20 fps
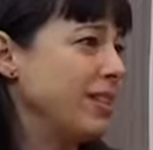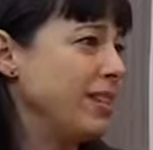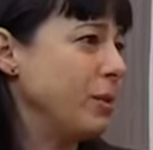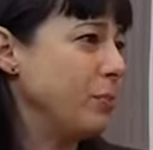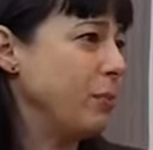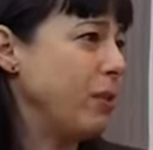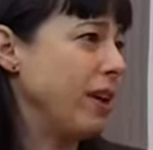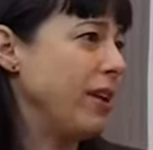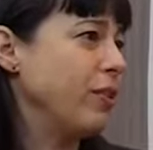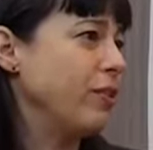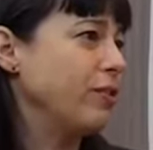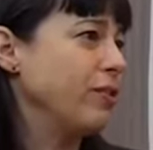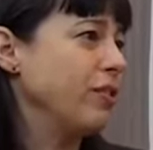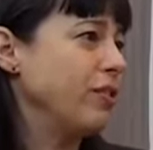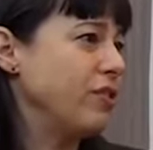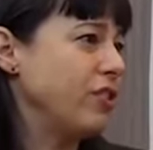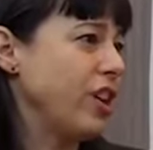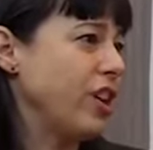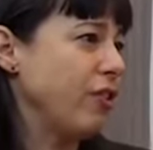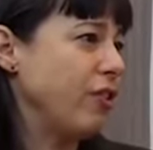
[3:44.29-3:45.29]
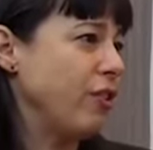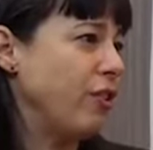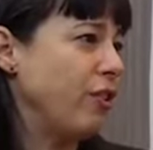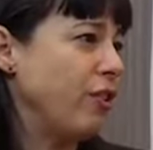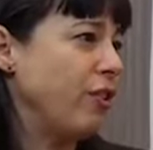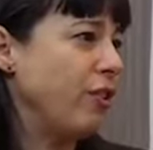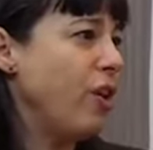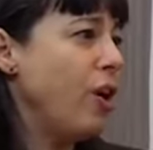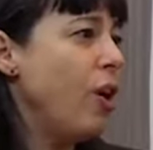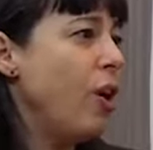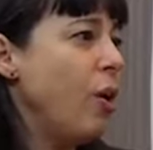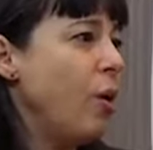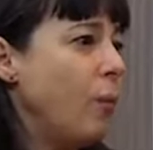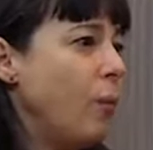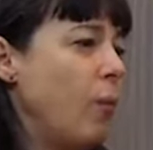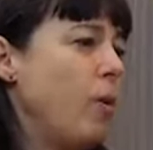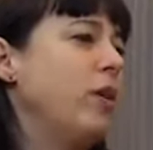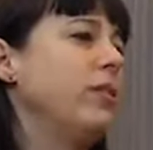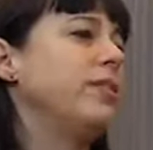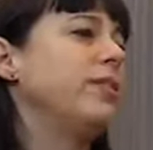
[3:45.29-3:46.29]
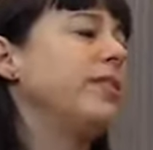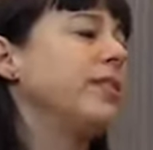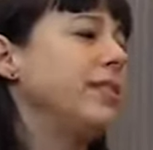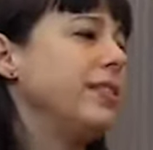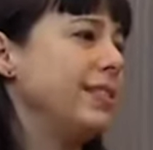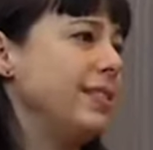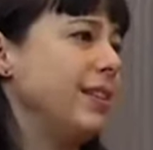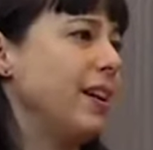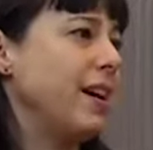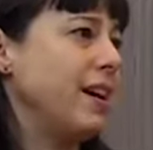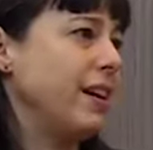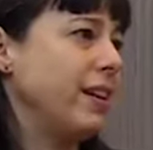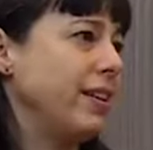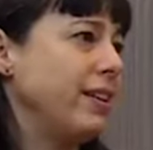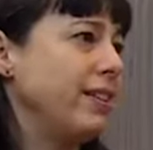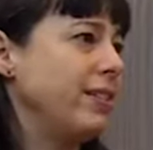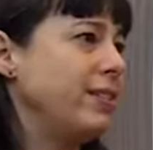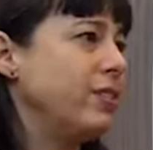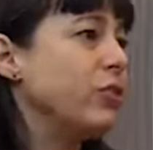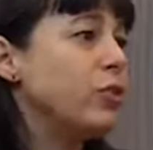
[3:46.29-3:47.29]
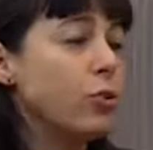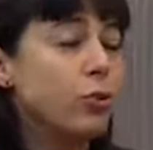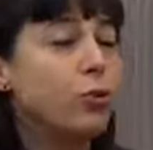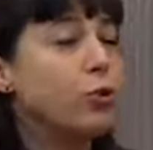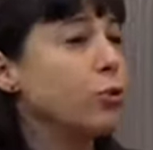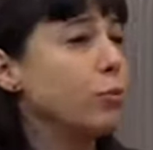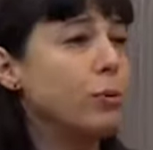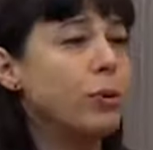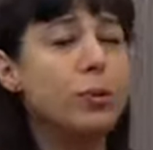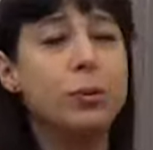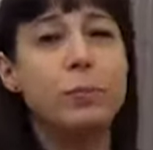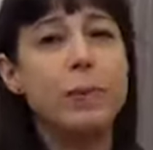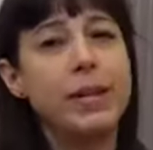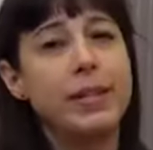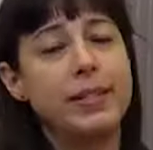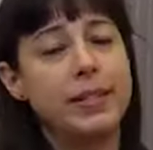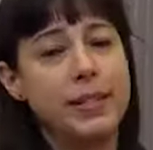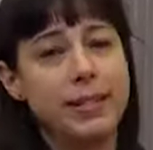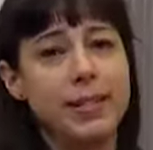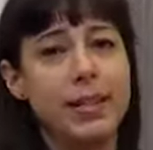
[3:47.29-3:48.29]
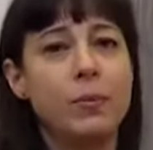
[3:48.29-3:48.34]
city planners in general want to design sociable spaces.